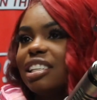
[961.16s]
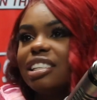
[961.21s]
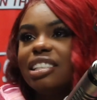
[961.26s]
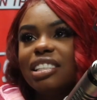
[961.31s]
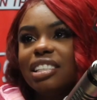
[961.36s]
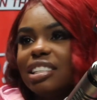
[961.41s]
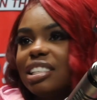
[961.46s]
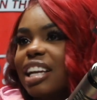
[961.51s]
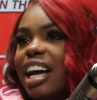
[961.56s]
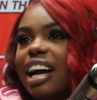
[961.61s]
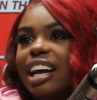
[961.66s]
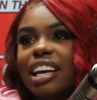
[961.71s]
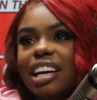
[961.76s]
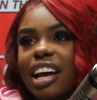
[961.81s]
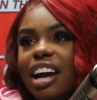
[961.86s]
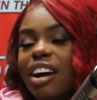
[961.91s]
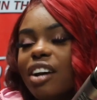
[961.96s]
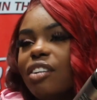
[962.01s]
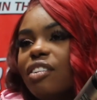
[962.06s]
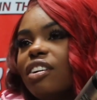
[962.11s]
let's just knock
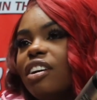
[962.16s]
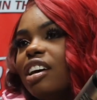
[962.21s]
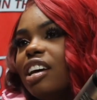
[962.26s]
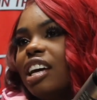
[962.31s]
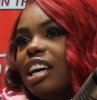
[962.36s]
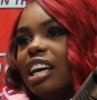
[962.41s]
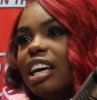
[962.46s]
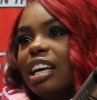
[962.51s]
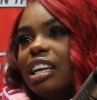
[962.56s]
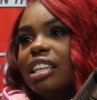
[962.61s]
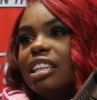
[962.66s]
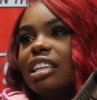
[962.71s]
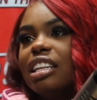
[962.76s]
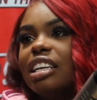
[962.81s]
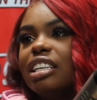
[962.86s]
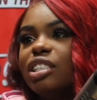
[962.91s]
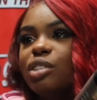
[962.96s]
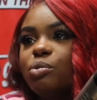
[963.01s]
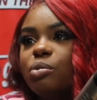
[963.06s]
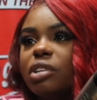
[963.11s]
it out.
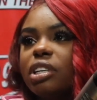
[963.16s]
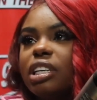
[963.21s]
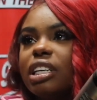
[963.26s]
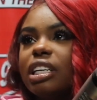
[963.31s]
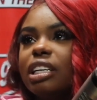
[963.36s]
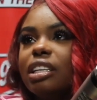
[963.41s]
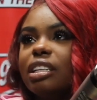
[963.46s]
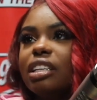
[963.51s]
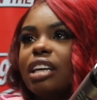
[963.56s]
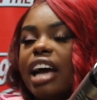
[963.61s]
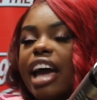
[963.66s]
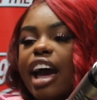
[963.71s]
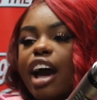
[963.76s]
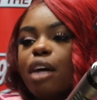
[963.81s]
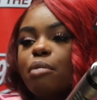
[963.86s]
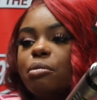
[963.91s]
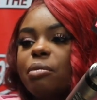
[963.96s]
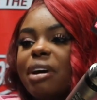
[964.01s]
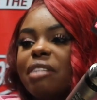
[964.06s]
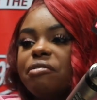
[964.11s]
This one, the
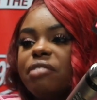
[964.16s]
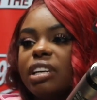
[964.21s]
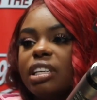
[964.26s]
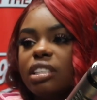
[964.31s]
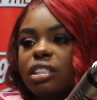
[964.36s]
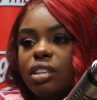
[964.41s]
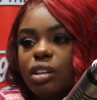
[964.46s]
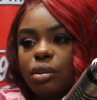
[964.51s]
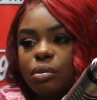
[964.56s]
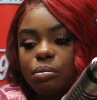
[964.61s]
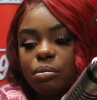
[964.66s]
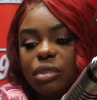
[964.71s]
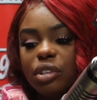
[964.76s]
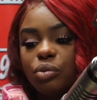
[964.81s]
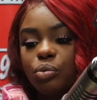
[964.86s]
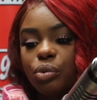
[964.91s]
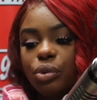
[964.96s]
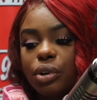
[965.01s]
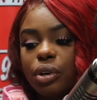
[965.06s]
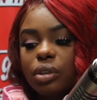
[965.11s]
album, I feel is going to
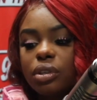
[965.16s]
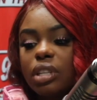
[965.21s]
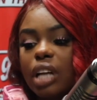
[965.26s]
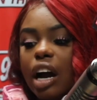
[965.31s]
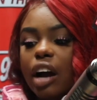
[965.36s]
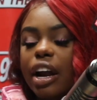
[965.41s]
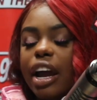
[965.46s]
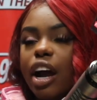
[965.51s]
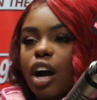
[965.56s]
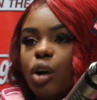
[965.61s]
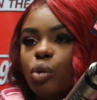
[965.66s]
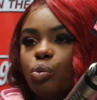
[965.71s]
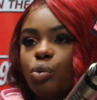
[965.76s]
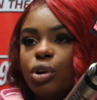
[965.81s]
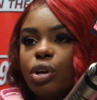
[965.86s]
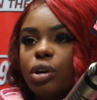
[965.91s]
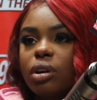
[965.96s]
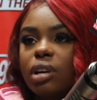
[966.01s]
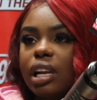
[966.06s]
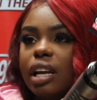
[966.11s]
be real thought out,
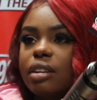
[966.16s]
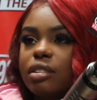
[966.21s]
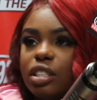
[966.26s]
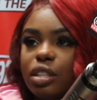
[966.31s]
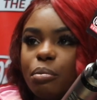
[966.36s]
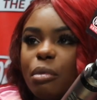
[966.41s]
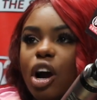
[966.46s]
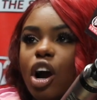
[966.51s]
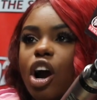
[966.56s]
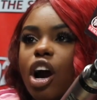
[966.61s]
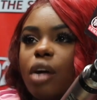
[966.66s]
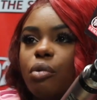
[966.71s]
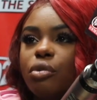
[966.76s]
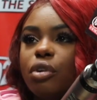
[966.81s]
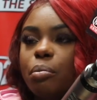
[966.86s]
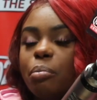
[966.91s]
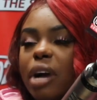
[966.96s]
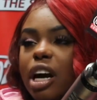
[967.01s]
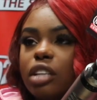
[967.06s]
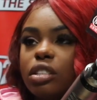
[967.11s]
real close to my heart,
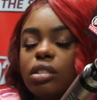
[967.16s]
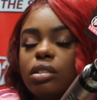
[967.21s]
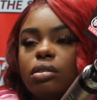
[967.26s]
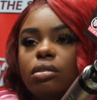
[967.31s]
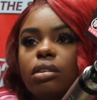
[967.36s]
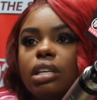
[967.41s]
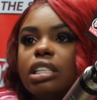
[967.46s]
real personal.